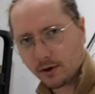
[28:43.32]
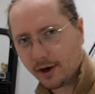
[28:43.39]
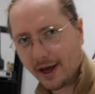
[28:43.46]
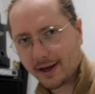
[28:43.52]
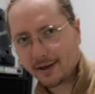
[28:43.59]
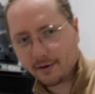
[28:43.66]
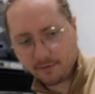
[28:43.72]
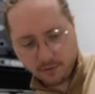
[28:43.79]

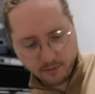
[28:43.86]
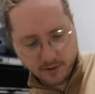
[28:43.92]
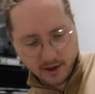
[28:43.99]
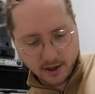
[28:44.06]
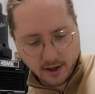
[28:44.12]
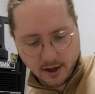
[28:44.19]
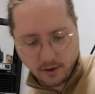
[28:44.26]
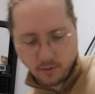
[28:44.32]
connected for
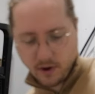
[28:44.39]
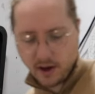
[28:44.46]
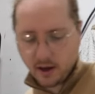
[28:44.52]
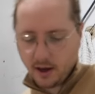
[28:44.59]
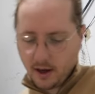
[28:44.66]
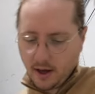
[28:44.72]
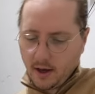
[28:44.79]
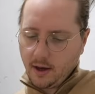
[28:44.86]
me in any
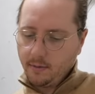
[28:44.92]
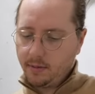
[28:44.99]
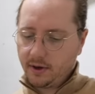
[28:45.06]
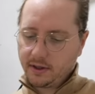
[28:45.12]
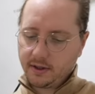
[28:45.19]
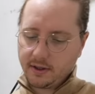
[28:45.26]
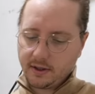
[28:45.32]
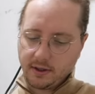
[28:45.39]
way,
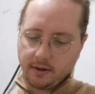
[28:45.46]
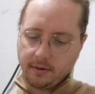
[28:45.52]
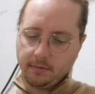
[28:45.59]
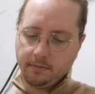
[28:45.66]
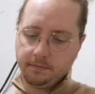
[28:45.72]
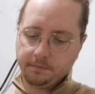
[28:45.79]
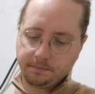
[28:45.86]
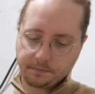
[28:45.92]
but
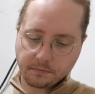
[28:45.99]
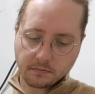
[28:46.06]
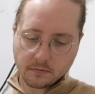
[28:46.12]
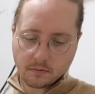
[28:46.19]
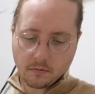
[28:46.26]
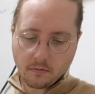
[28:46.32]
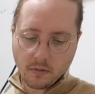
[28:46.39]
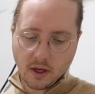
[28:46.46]

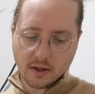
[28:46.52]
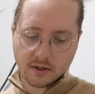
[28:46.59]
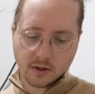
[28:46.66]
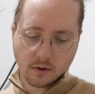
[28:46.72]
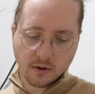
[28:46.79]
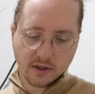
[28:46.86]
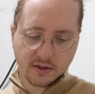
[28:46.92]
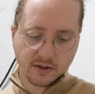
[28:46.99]

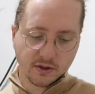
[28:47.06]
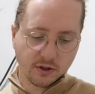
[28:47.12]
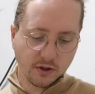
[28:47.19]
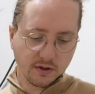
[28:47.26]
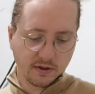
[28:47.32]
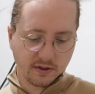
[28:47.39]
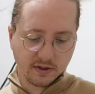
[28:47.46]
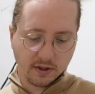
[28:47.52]
so it's
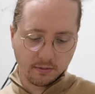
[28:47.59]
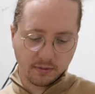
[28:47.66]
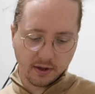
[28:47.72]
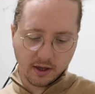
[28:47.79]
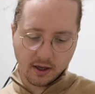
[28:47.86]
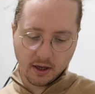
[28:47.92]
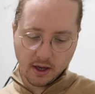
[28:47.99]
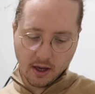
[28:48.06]
just
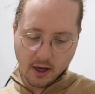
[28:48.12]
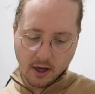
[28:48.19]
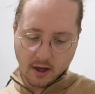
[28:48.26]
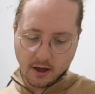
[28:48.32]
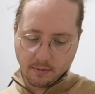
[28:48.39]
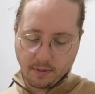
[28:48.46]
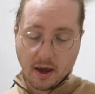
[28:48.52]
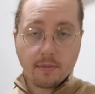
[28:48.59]
simply
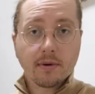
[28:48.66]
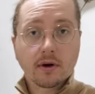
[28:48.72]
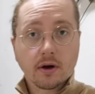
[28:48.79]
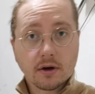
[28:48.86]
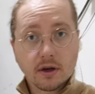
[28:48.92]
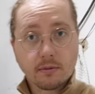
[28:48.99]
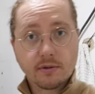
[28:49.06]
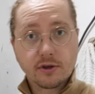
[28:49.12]
a paper
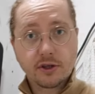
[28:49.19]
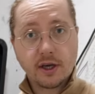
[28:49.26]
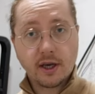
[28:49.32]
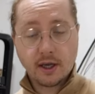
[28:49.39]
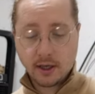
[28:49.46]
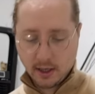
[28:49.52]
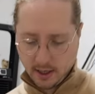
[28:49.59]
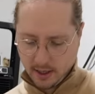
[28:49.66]
cutting
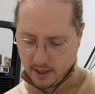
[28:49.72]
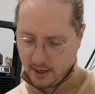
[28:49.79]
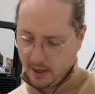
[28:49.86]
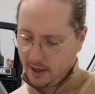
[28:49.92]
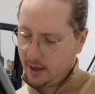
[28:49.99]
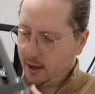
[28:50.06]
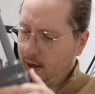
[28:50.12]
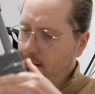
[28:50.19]
machine,
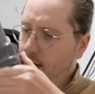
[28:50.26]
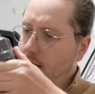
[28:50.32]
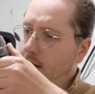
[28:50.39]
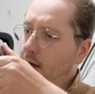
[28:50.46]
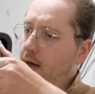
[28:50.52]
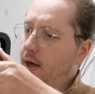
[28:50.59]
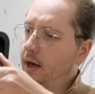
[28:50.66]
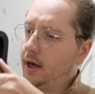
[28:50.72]

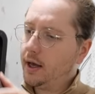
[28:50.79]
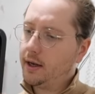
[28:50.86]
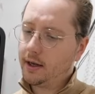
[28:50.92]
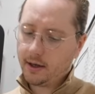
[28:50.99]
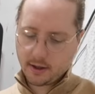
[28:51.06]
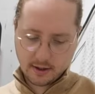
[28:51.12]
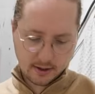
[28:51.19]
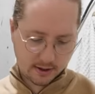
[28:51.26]
and
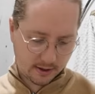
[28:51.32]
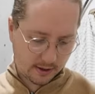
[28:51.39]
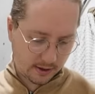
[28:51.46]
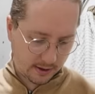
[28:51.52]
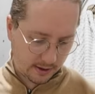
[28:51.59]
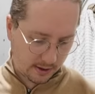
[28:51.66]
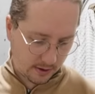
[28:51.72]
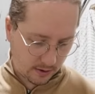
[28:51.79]
it
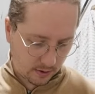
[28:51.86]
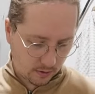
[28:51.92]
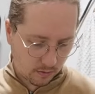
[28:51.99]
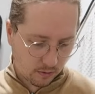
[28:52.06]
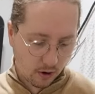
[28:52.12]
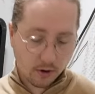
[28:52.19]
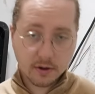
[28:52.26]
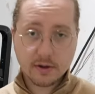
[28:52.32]

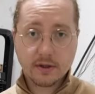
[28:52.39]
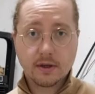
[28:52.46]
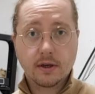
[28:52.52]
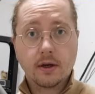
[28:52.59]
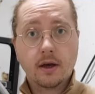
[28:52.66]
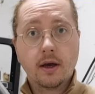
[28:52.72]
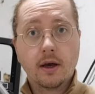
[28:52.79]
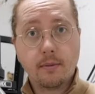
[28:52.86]
works
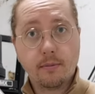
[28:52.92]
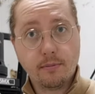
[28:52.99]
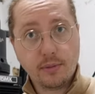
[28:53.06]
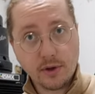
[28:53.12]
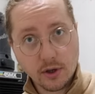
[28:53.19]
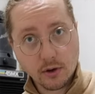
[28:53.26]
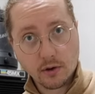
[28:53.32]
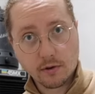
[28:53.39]

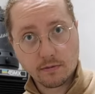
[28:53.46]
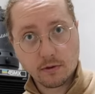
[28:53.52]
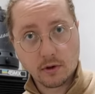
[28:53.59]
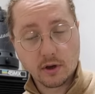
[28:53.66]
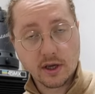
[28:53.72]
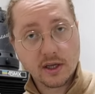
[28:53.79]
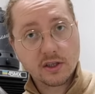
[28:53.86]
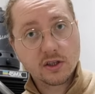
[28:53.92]

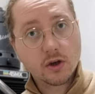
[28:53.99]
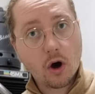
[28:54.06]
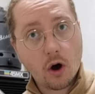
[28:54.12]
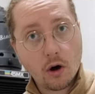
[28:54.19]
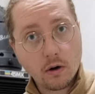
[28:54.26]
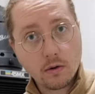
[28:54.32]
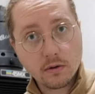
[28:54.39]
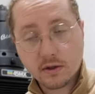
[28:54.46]
beautifully. It's
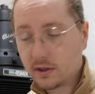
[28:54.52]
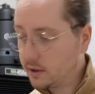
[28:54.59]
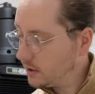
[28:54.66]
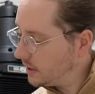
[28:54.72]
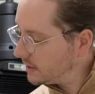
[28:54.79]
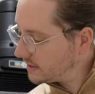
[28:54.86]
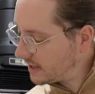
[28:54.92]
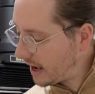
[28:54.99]
old,
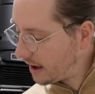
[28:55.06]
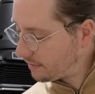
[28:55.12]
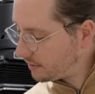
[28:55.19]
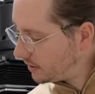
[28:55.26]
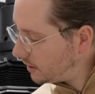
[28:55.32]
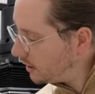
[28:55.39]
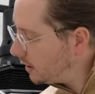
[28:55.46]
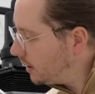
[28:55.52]
it's
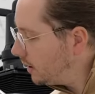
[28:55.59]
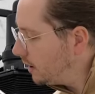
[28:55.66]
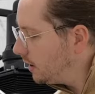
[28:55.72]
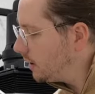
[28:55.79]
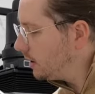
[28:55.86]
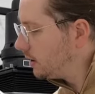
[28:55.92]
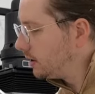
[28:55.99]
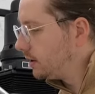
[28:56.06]
heavy.
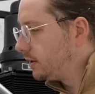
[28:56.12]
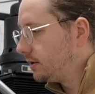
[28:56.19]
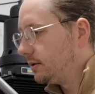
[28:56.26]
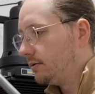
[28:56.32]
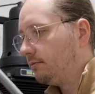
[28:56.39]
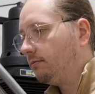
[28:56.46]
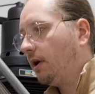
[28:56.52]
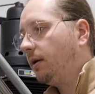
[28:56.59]

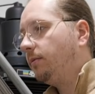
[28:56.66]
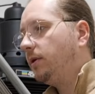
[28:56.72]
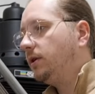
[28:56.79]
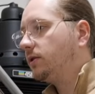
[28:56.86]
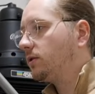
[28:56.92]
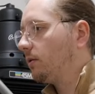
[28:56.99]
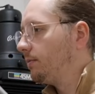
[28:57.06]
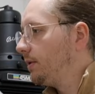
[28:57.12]

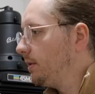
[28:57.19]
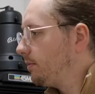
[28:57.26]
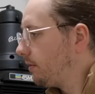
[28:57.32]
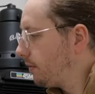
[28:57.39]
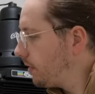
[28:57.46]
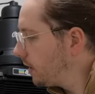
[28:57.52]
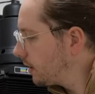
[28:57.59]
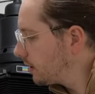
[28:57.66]
Maybe some
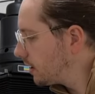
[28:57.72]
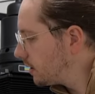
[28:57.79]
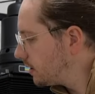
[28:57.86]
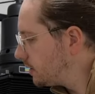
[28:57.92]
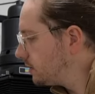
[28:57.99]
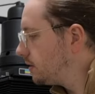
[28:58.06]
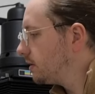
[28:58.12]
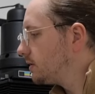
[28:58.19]
people think that
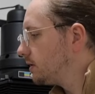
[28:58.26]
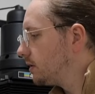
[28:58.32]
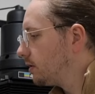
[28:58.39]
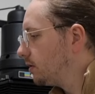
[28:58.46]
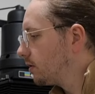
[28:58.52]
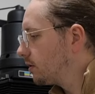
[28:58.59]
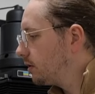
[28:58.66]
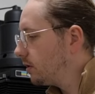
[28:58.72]
it does
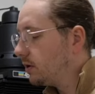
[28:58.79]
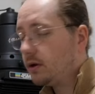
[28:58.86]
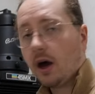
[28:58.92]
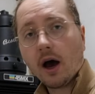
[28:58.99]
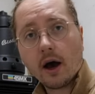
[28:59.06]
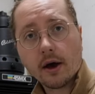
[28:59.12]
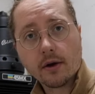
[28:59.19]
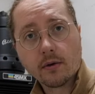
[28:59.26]
not look good.
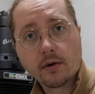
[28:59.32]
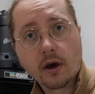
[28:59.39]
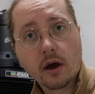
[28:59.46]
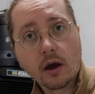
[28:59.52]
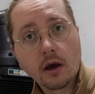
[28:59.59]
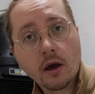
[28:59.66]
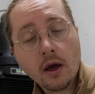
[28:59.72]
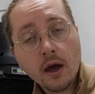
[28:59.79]
I don't
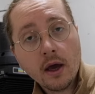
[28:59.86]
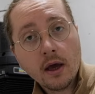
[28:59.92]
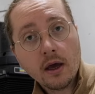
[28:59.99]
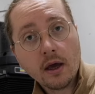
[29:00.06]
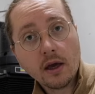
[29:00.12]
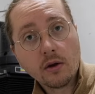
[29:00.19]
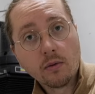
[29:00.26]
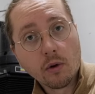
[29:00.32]
care.
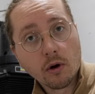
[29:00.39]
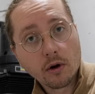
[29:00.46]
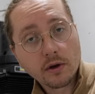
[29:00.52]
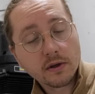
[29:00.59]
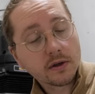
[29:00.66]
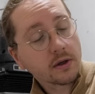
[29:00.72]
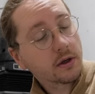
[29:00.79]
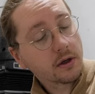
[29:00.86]
It
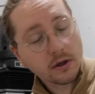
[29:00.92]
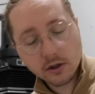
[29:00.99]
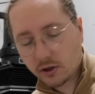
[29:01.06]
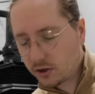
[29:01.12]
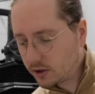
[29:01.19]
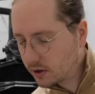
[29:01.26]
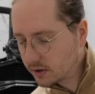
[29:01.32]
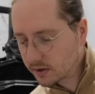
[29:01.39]
works
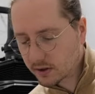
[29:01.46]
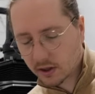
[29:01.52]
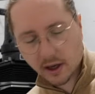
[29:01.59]
just